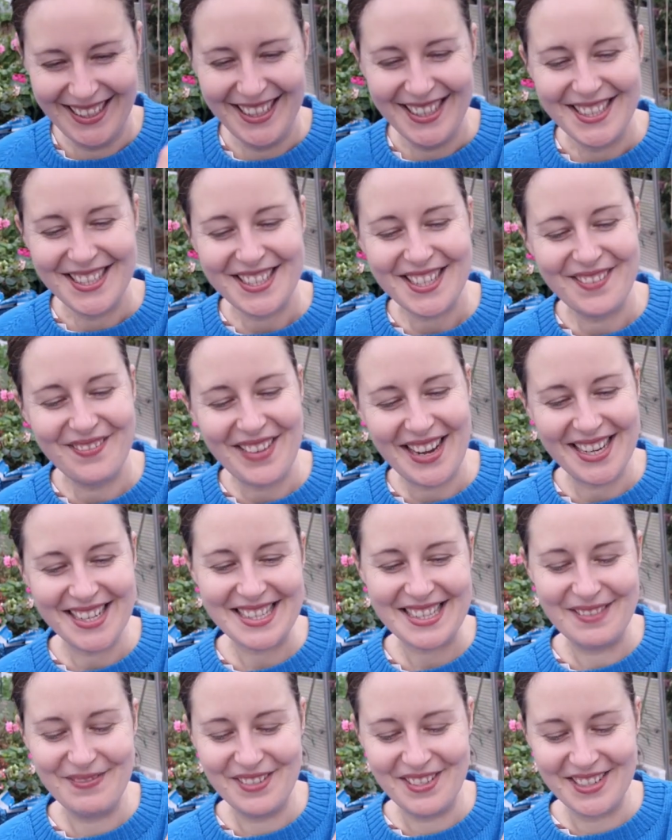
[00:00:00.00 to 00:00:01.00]
She makes
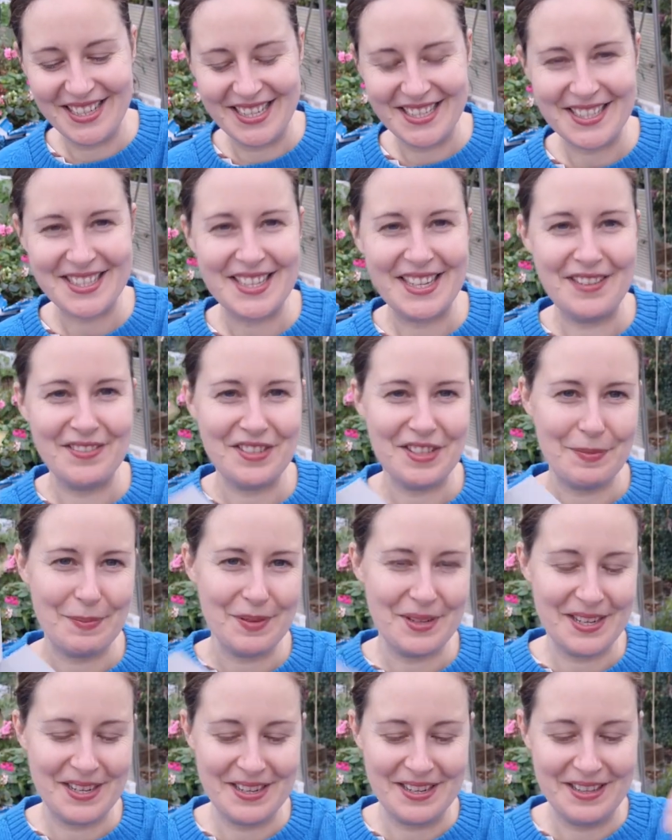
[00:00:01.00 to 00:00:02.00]
them all herself. She put
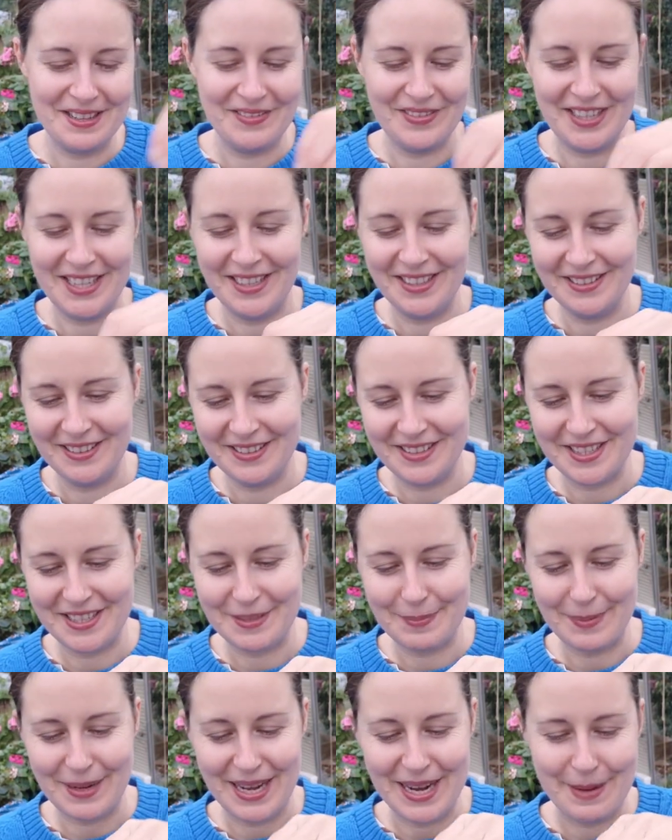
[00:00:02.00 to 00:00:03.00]
it in a lovely little
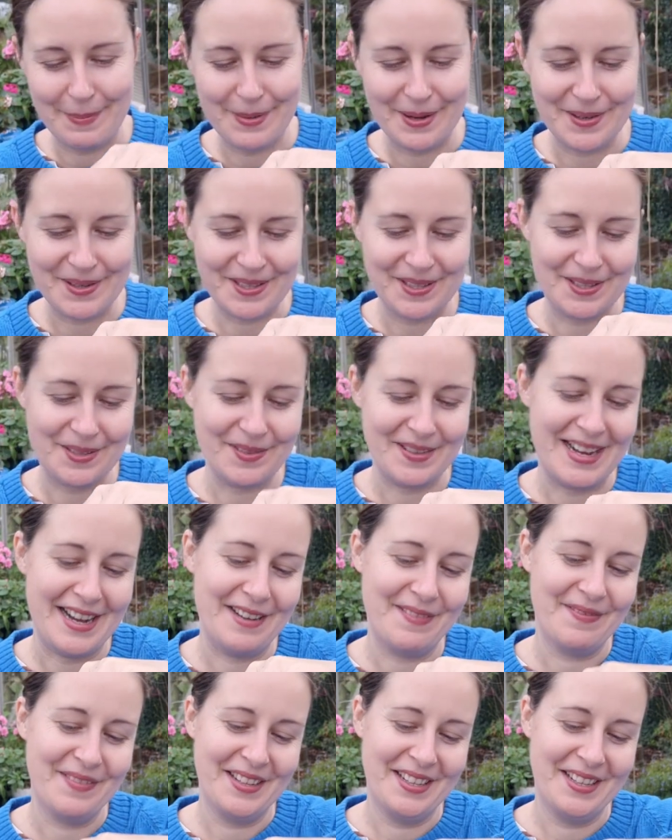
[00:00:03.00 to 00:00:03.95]
display box as well.